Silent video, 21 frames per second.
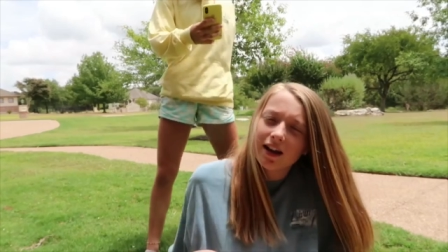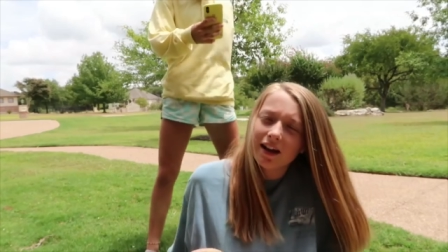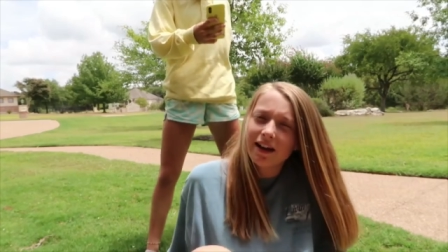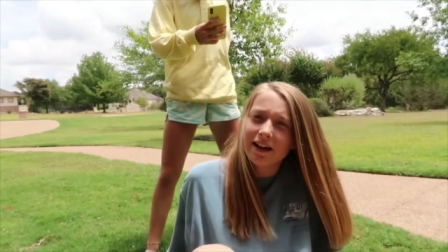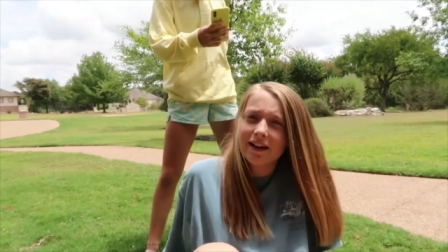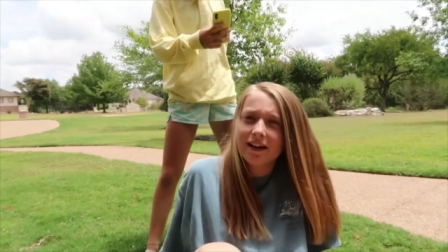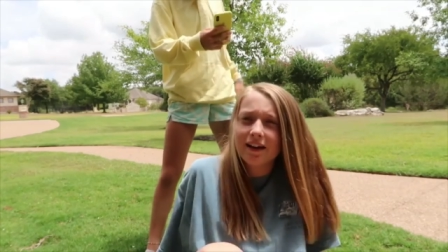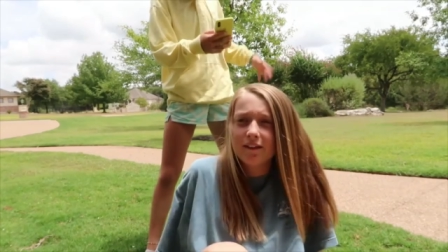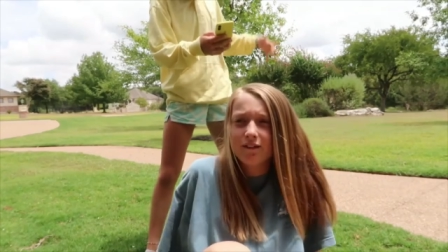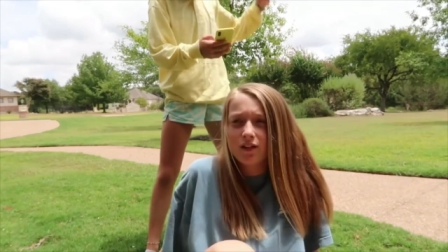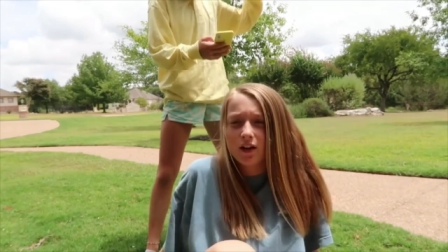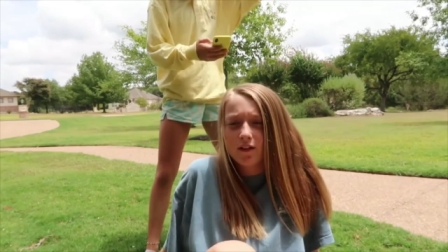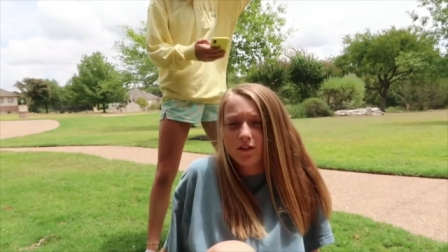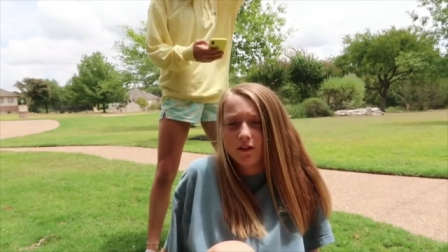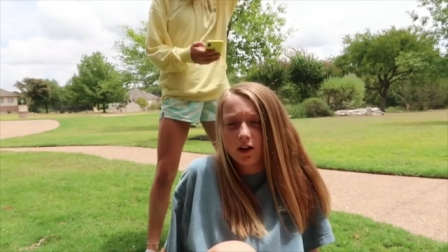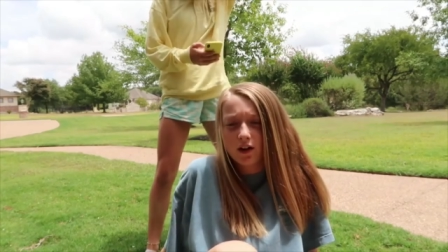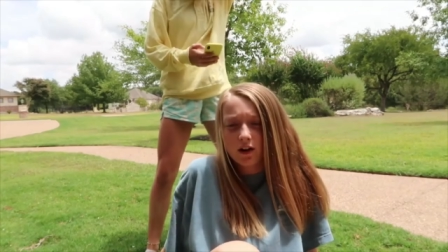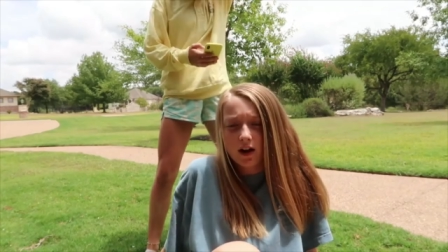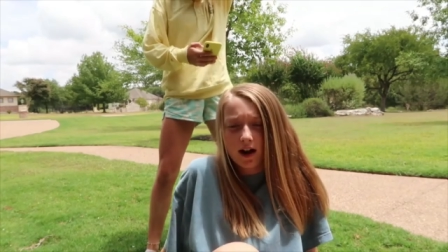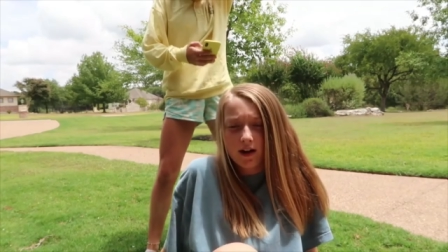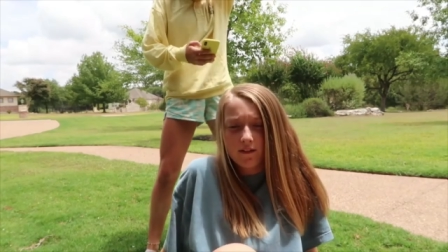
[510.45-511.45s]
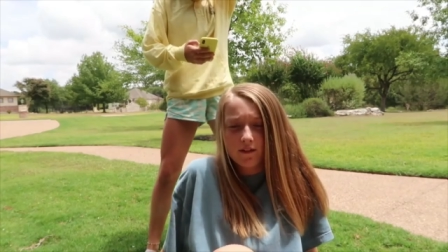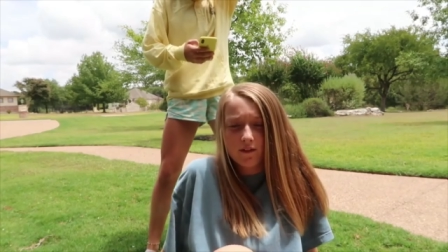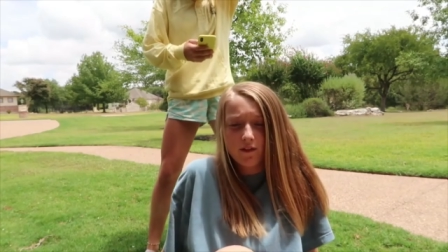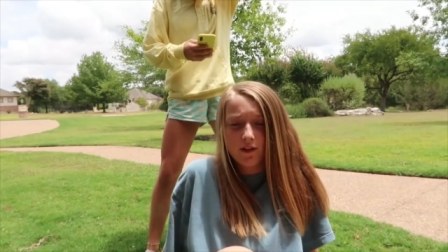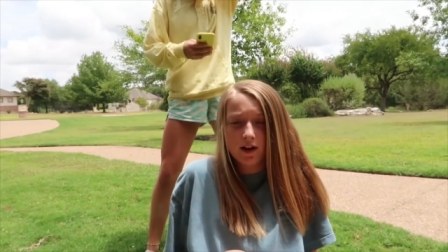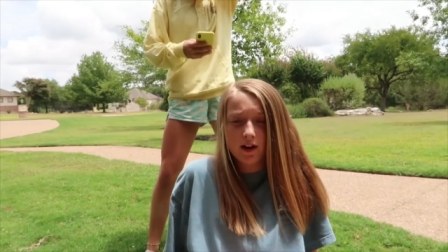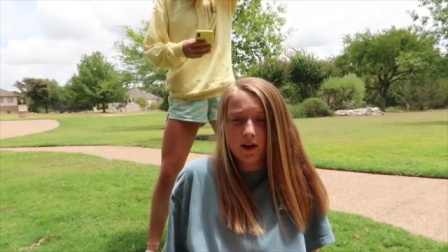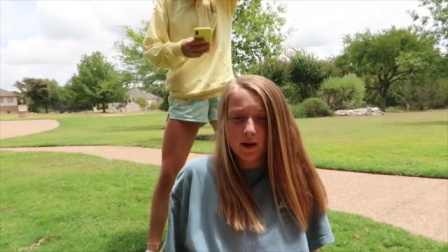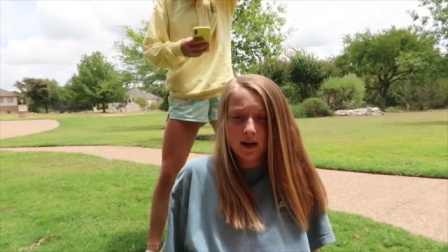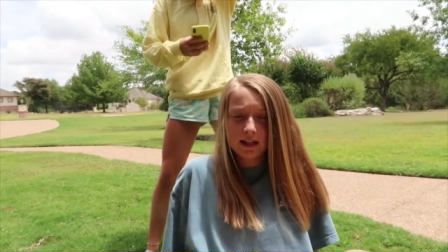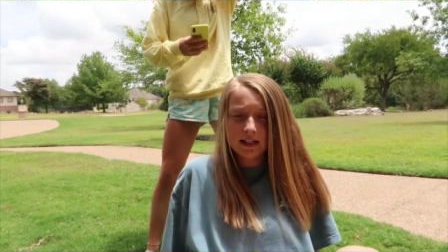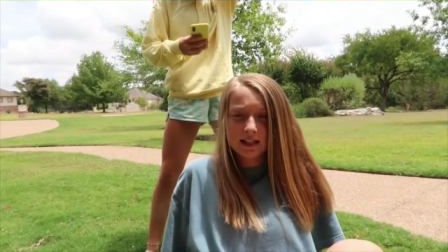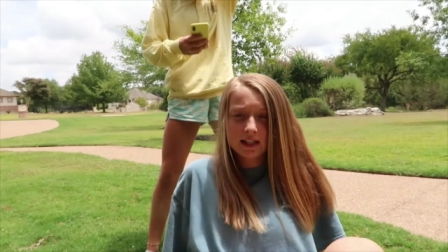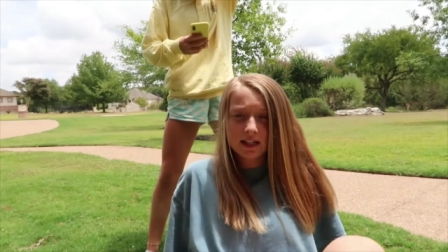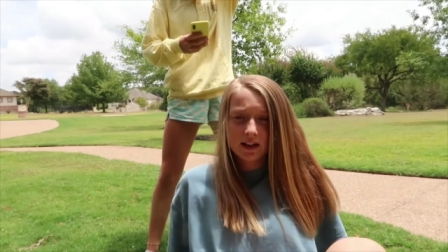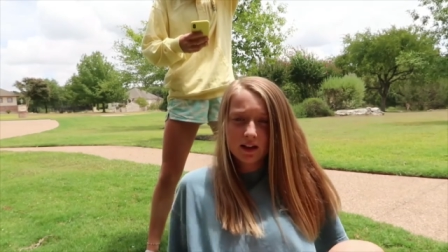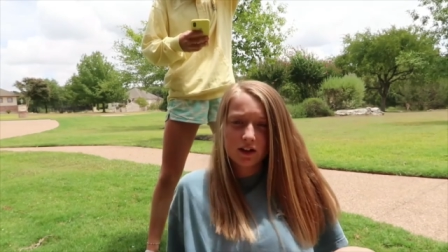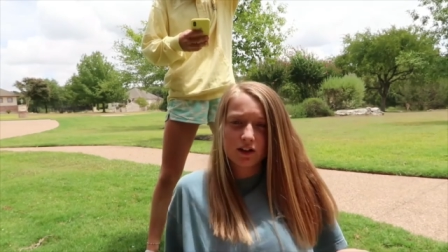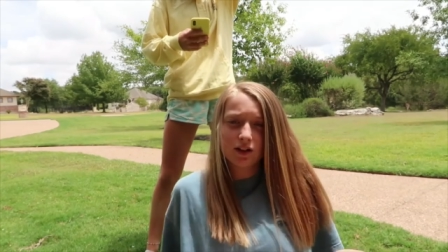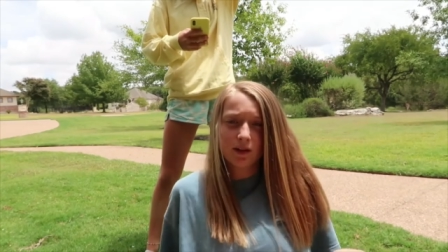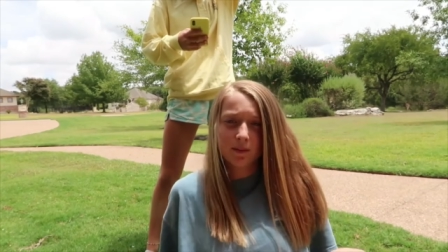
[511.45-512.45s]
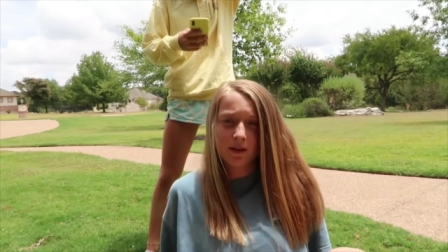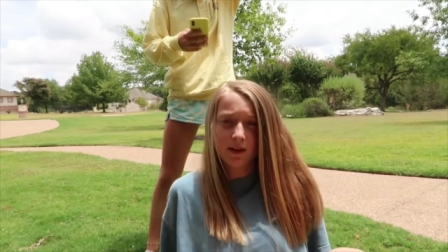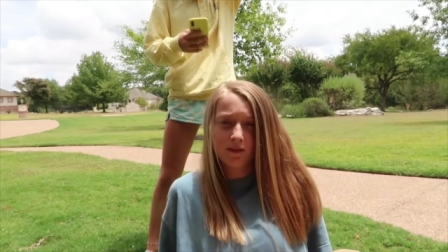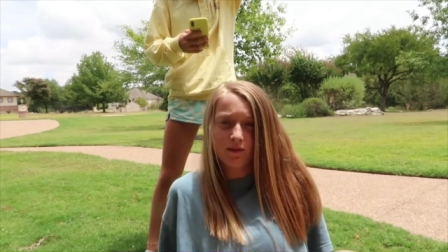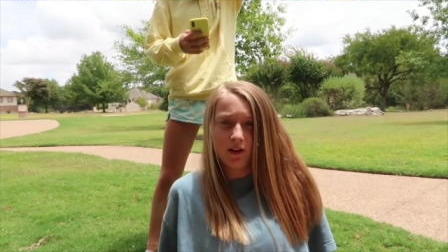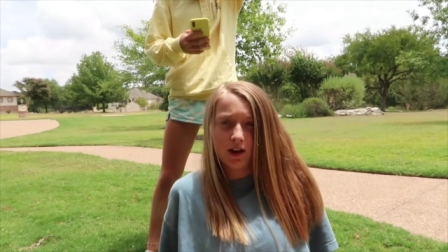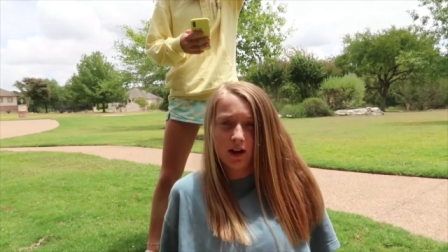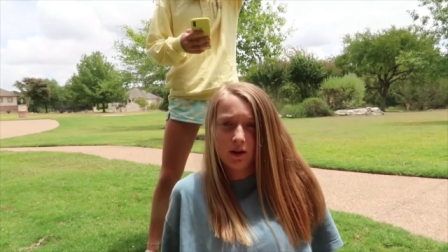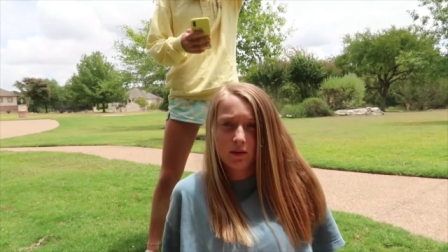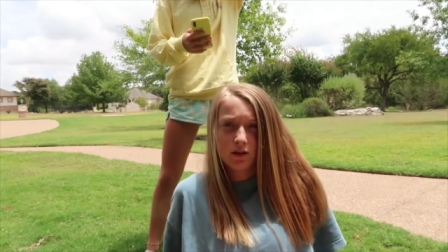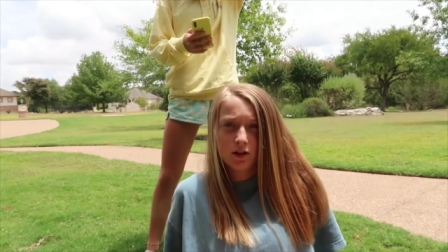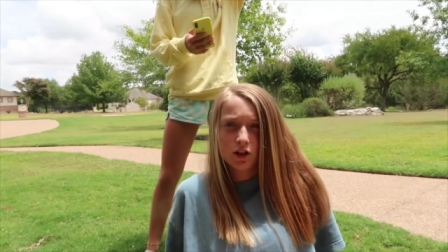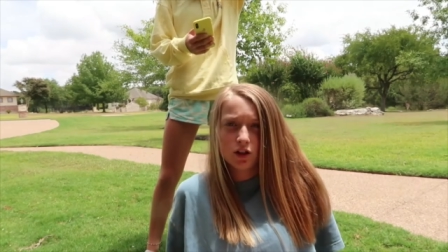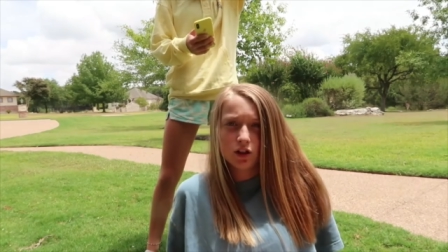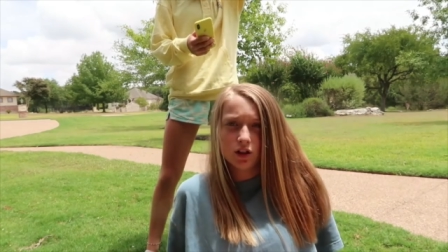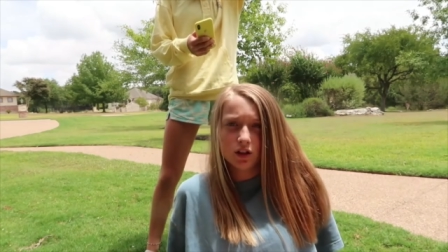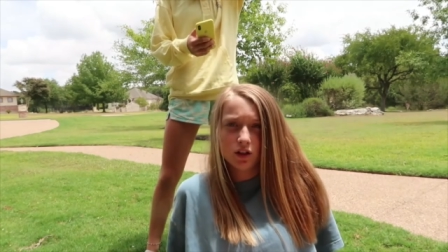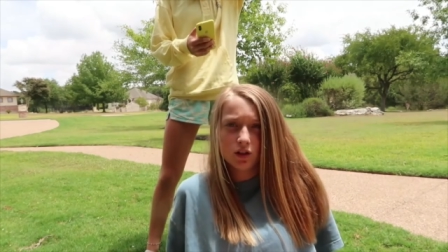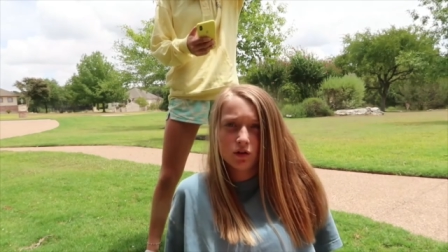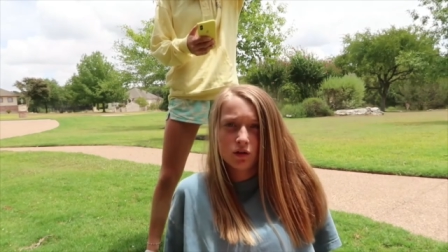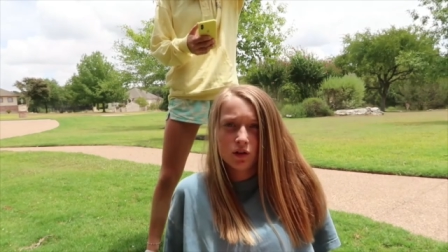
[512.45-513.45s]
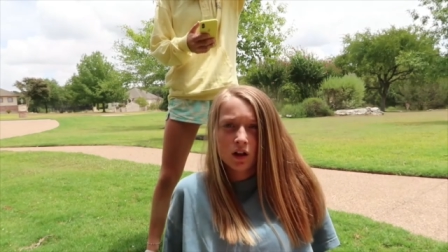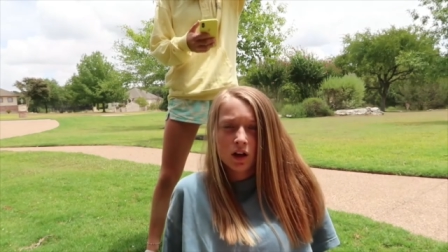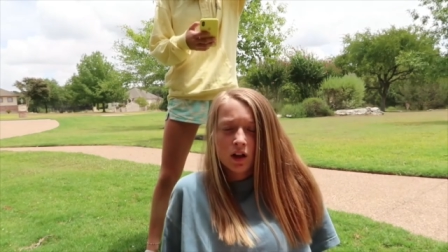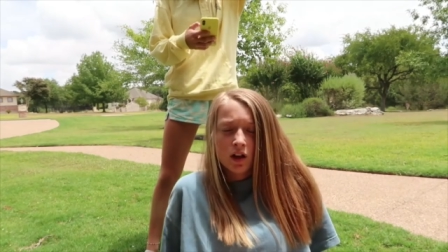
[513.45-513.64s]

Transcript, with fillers: and if you ever have a video idea or something funny we should do,